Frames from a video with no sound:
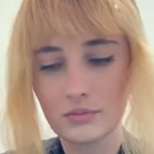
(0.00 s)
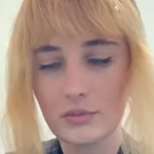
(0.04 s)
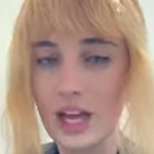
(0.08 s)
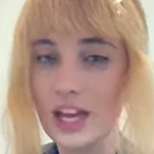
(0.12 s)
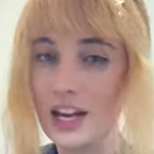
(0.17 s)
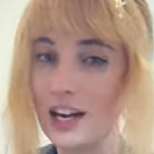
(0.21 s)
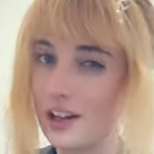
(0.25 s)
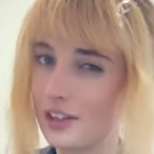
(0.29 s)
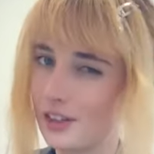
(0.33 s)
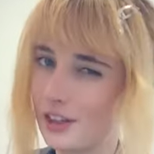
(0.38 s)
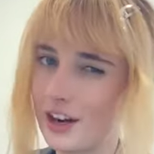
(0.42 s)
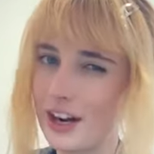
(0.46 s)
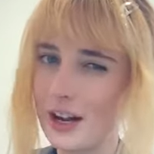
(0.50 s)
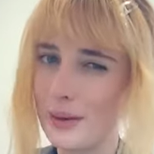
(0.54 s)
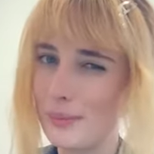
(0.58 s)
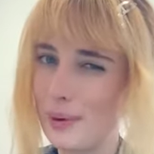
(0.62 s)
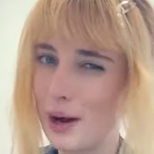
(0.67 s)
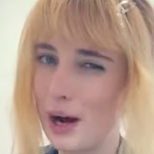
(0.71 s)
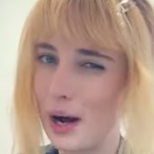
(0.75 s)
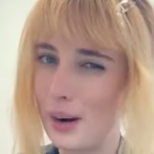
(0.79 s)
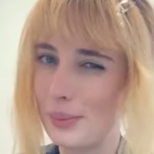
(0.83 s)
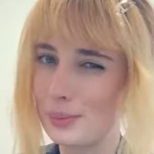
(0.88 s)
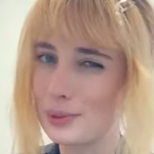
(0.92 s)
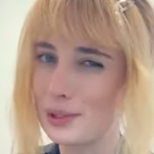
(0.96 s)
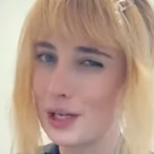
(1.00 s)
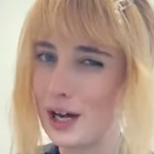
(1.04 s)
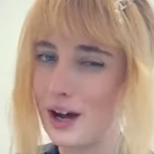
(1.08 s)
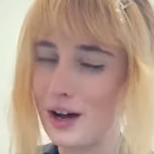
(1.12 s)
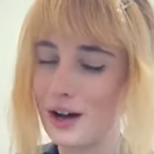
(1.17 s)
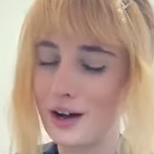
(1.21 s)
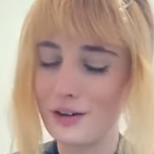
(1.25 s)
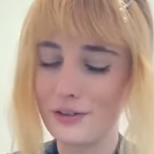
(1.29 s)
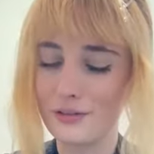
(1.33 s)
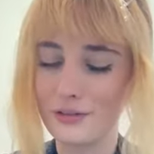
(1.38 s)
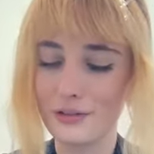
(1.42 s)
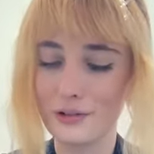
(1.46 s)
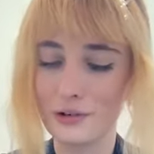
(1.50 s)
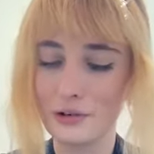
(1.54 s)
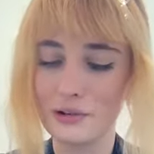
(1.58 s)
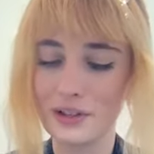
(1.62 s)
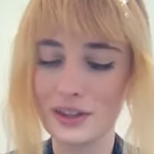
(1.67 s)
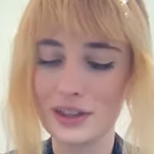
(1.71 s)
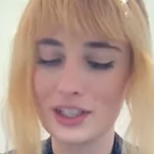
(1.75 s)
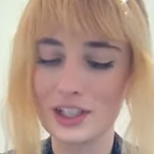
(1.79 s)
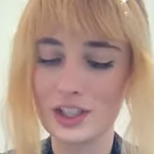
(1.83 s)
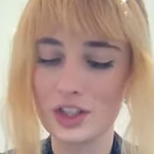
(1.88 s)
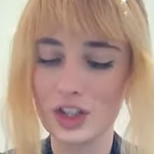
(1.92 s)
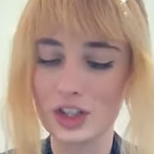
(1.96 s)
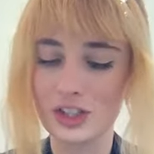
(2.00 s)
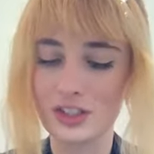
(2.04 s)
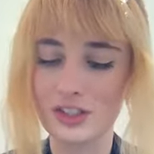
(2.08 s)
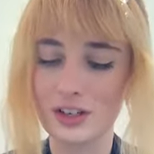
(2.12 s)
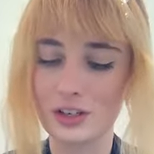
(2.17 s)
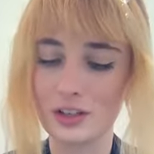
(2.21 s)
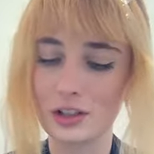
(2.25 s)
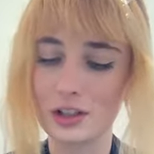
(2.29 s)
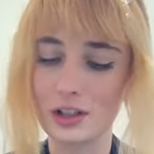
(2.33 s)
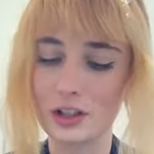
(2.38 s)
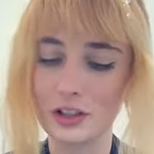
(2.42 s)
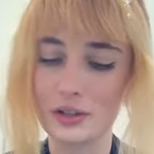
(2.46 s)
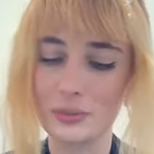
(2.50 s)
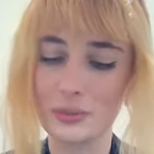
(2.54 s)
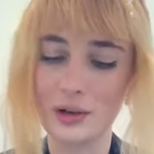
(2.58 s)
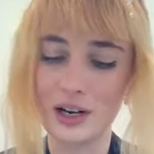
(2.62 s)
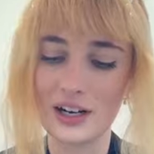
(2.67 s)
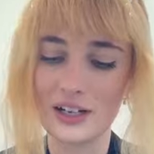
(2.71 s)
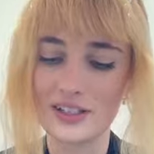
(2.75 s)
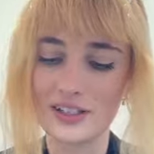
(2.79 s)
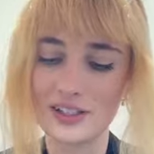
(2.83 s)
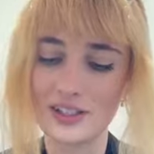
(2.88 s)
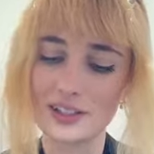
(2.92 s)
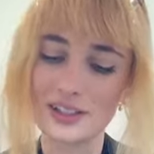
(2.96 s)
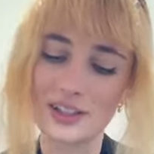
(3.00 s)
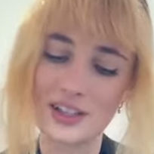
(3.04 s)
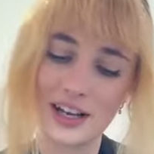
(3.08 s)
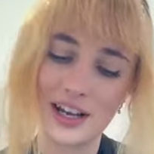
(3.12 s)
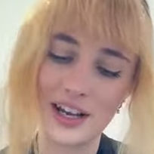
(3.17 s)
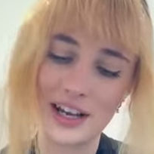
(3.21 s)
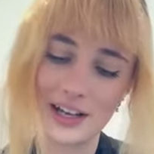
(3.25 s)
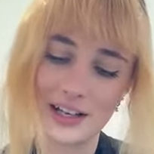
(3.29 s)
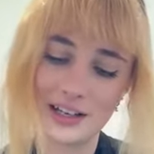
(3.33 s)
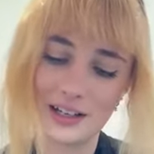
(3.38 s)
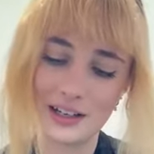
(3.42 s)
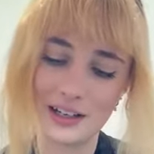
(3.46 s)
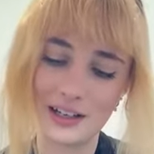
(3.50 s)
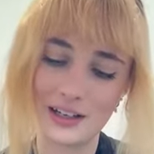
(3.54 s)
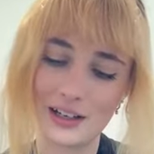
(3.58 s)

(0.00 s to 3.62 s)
And I thought I popped off with the Juste un Clou pricing today.